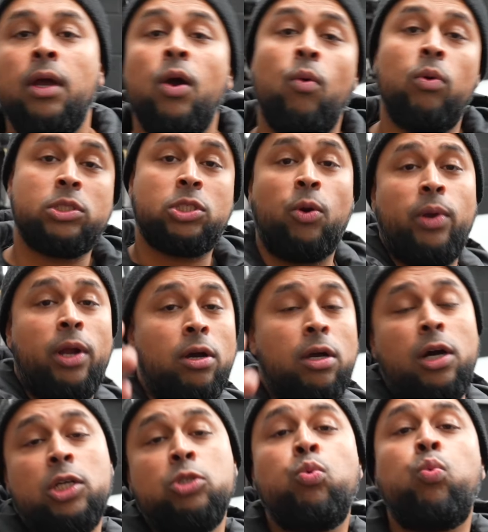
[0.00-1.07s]
What's going on,
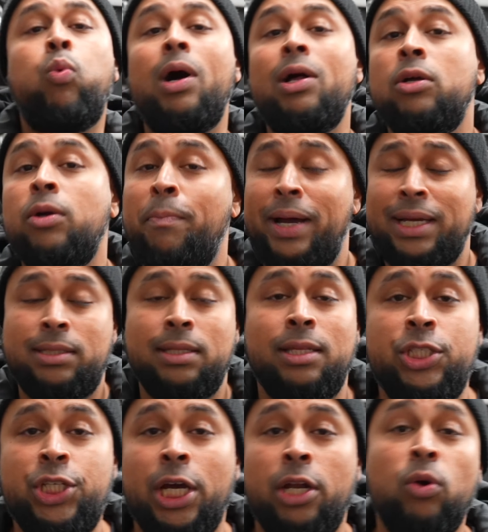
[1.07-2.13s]
guys? Welcome back to the
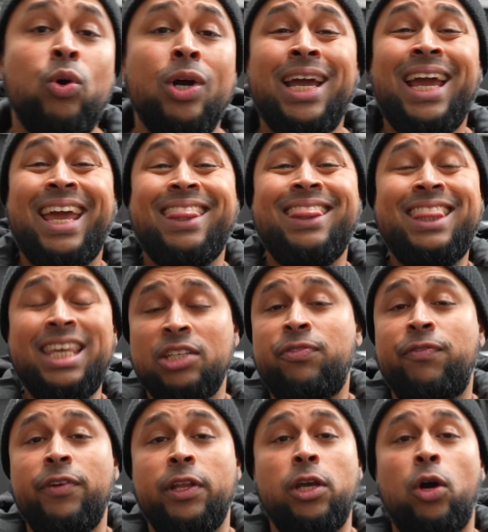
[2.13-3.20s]
channel. In this
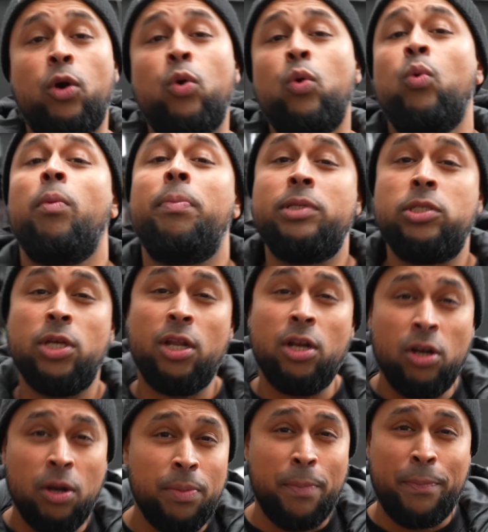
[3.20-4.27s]
video, we'll be
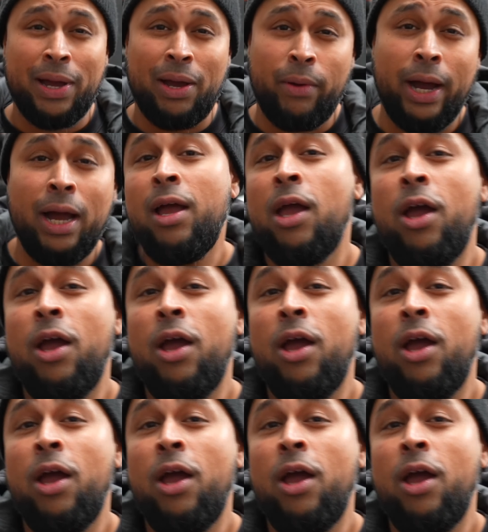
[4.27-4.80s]
turning up the power